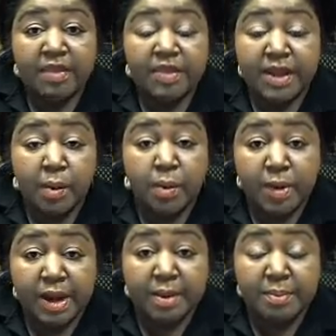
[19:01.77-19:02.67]
Then I would
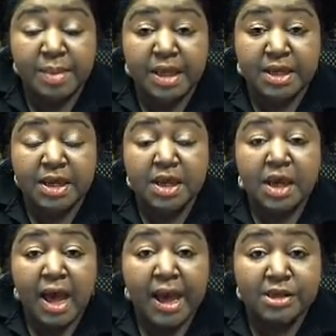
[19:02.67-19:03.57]
recommend
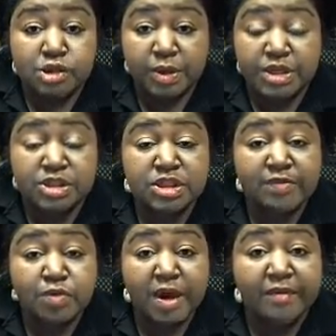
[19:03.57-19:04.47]
hydration
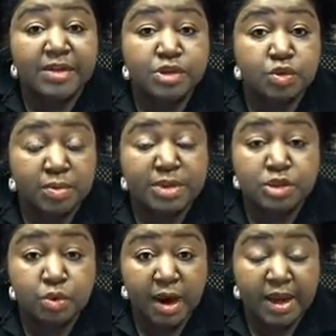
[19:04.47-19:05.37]
if you have extremely
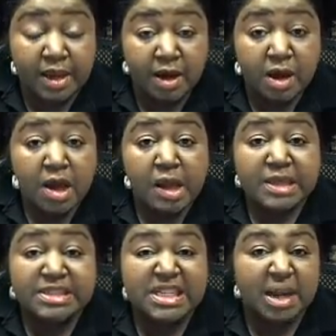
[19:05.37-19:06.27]
dry hair
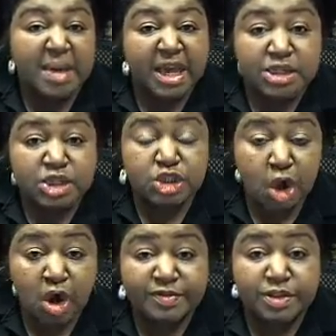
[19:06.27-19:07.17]
because it's going to make it
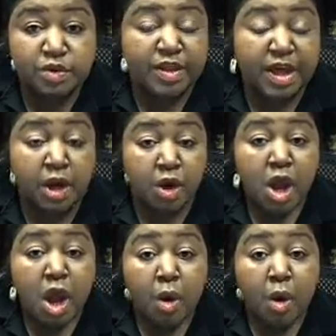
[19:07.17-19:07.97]
soft so the hair